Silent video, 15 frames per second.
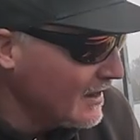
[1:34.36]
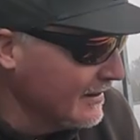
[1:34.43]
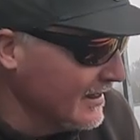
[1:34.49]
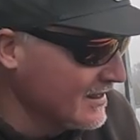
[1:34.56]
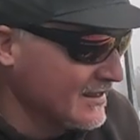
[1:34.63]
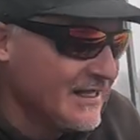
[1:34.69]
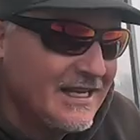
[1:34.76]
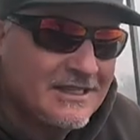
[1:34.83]

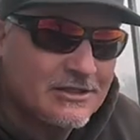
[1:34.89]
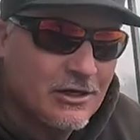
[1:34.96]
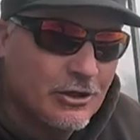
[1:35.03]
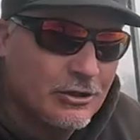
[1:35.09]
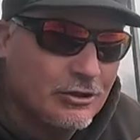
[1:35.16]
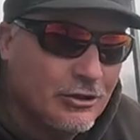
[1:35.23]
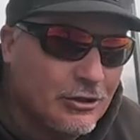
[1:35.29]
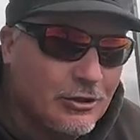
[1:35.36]
these lakes
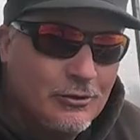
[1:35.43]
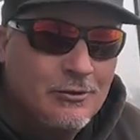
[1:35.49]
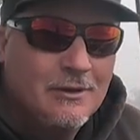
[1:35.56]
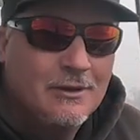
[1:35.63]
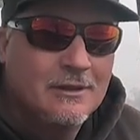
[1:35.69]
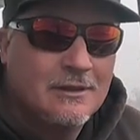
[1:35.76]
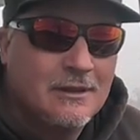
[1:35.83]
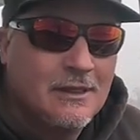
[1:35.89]
are new,
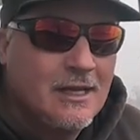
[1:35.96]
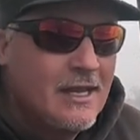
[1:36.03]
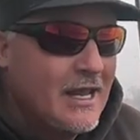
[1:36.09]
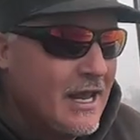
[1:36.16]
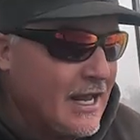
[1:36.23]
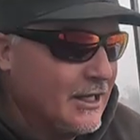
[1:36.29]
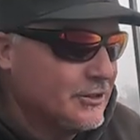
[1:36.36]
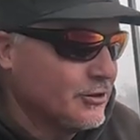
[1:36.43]

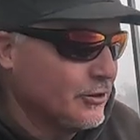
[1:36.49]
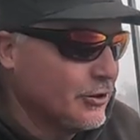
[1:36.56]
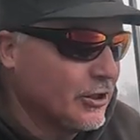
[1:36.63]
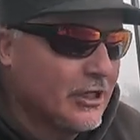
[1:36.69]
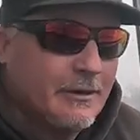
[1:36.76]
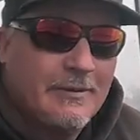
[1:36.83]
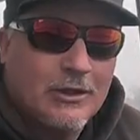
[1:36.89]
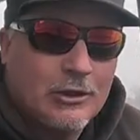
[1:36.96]
and so you're
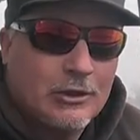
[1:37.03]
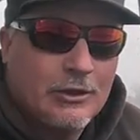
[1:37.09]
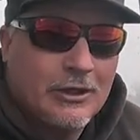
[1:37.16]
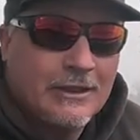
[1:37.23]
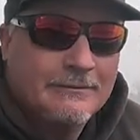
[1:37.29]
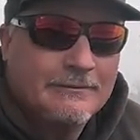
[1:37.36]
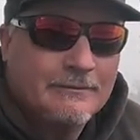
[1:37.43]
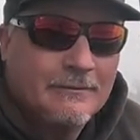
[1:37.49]
gonna be
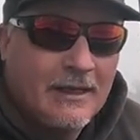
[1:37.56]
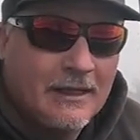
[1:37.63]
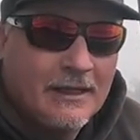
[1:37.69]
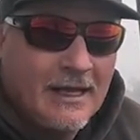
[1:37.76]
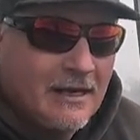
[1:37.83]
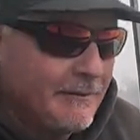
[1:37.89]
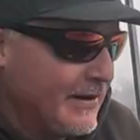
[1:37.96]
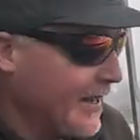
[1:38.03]
learning a
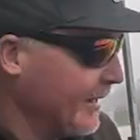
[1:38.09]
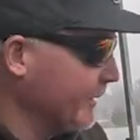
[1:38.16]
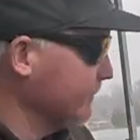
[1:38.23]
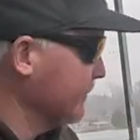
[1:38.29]
lot about